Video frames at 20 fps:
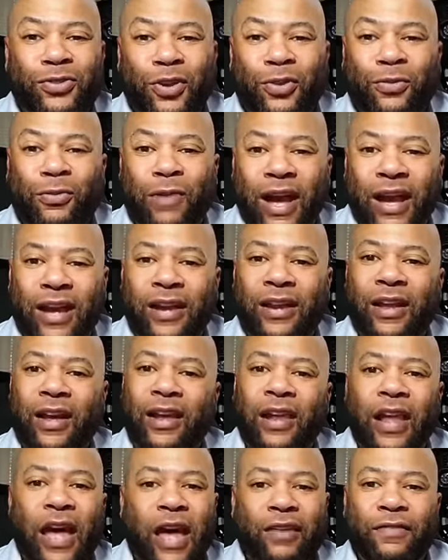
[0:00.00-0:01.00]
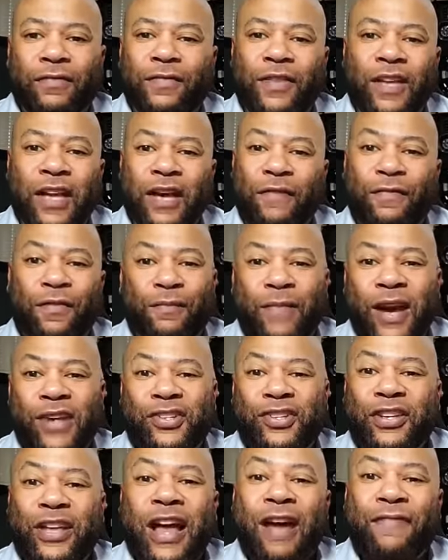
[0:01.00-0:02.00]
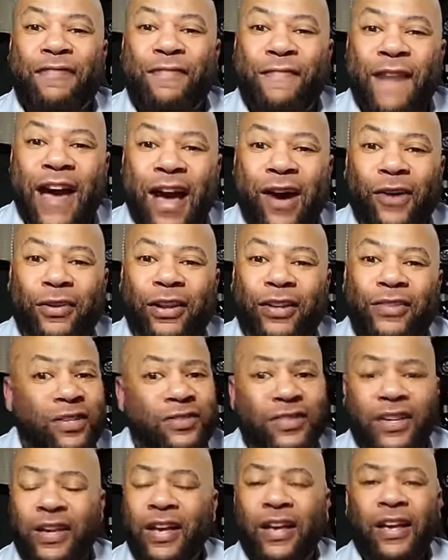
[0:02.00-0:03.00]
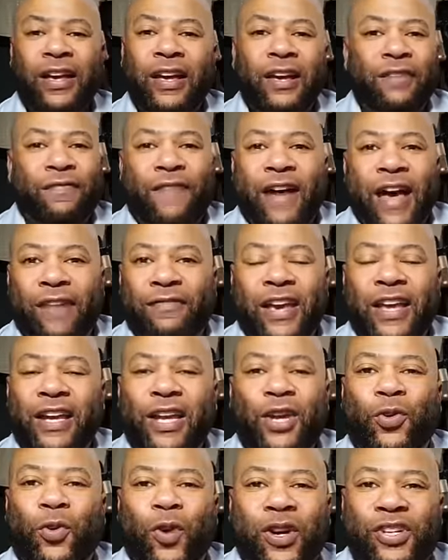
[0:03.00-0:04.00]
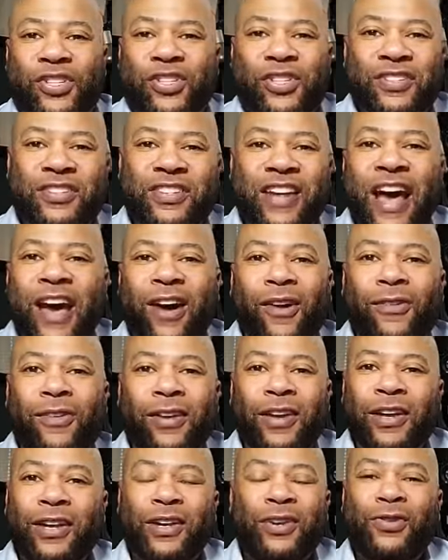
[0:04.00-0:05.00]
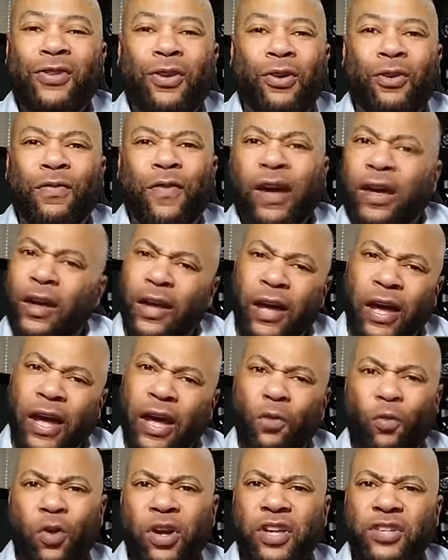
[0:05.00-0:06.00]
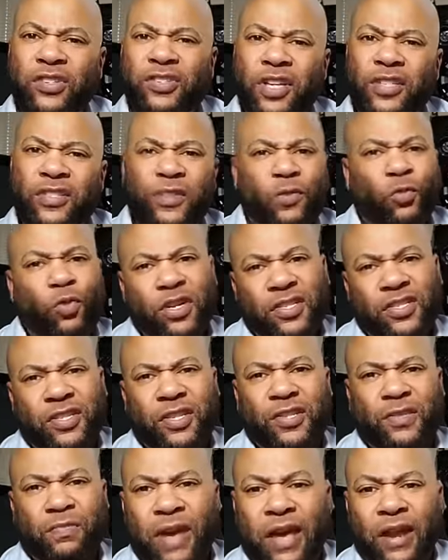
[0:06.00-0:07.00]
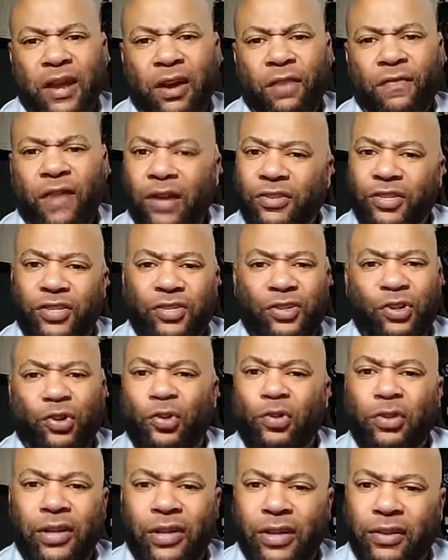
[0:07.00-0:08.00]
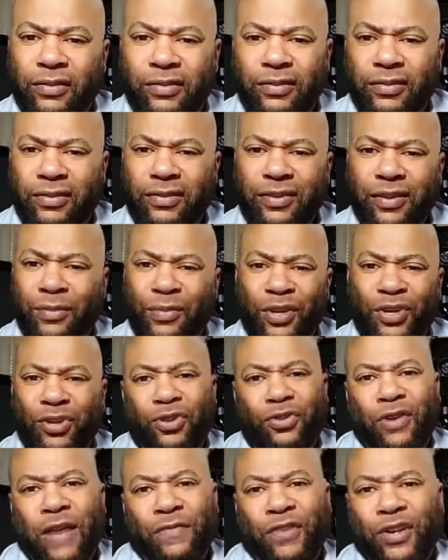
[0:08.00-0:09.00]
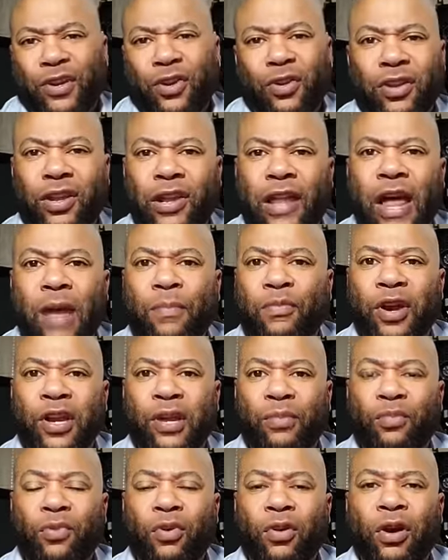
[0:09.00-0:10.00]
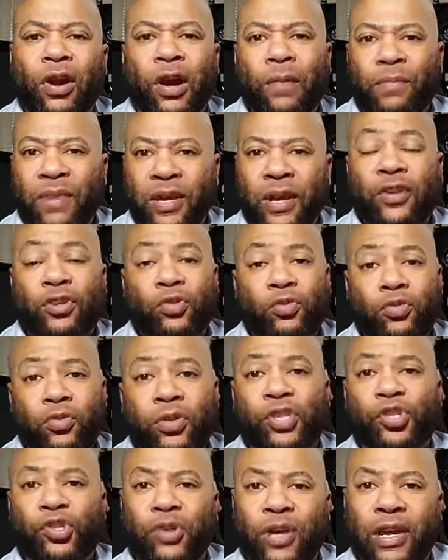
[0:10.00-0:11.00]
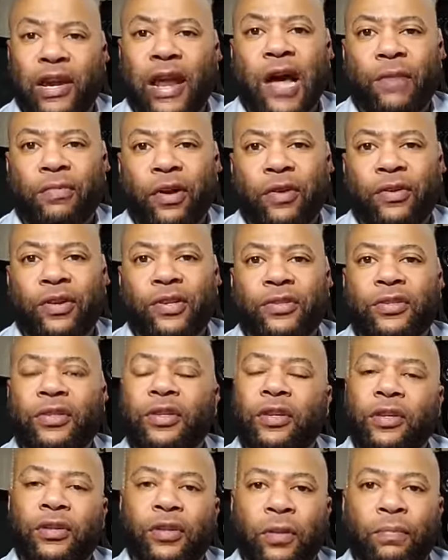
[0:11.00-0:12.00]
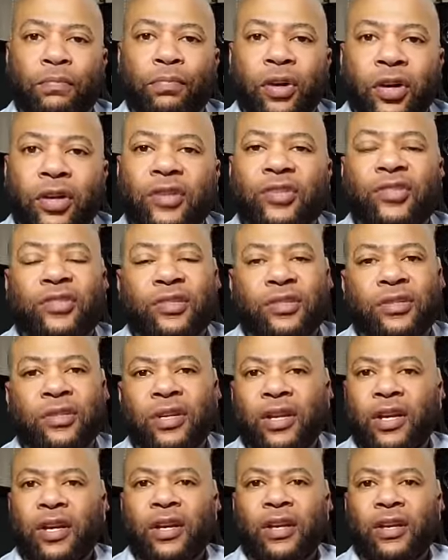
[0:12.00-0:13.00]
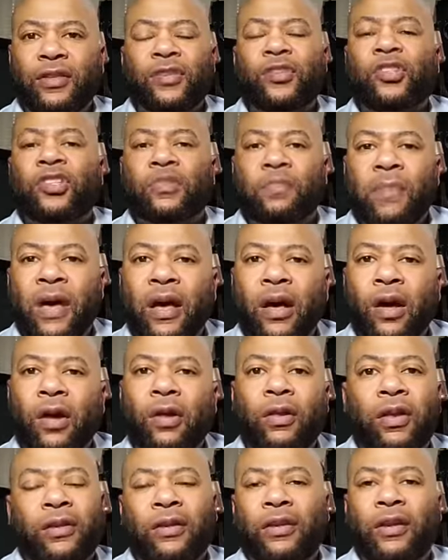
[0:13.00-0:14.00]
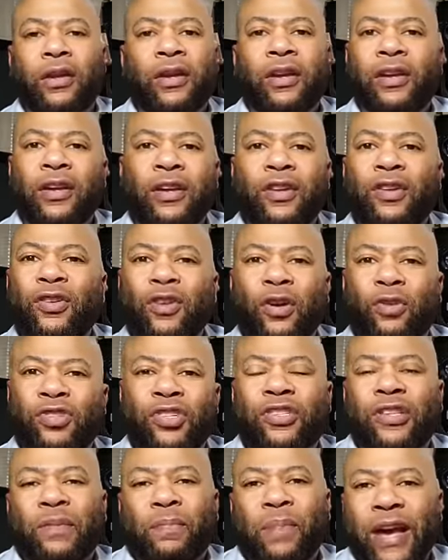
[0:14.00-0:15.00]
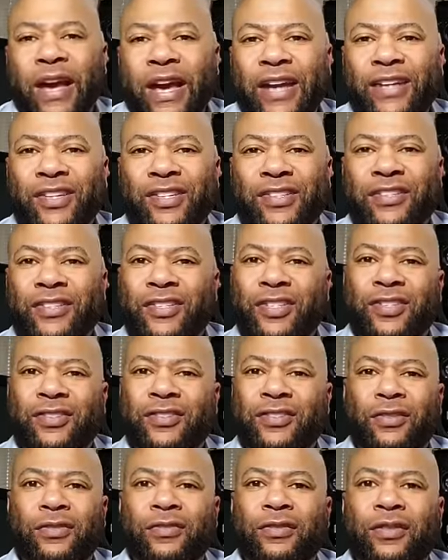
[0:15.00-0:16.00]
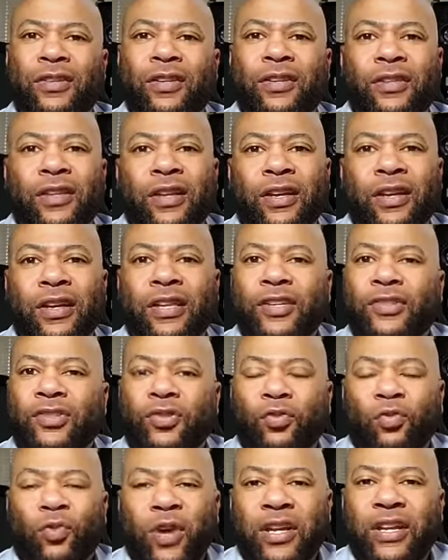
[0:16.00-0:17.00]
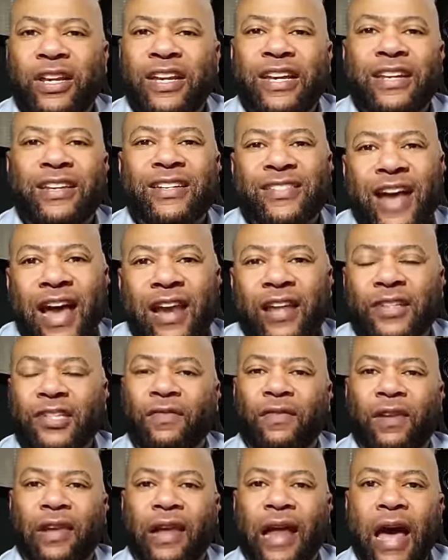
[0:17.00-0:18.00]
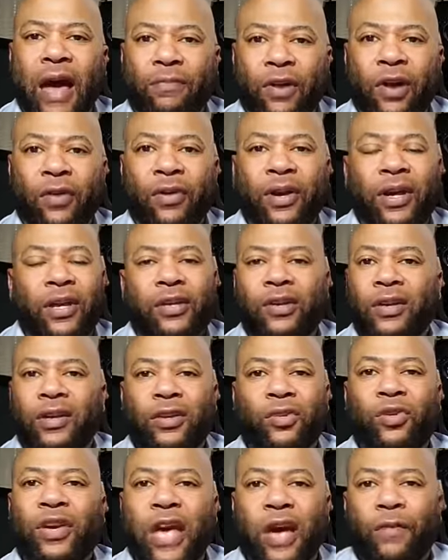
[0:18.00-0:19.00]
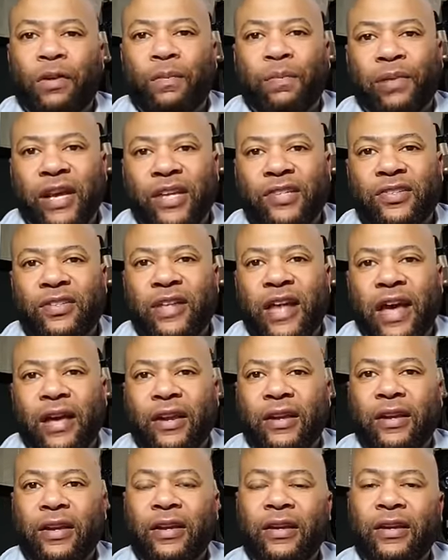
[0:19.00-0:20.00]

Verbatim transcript: You're right. A lot of the information that I found is, is if I have any questions now, you know, if I, hey, what is this and what is this made of? I'll just Google it. I mean, you don't have to go to the library anymore. I mean, I do enjoy libraries, the, the books and the smell and, you know, just the pages and just the, the, the, the serenity and the silence of a library. You, you can't replace that.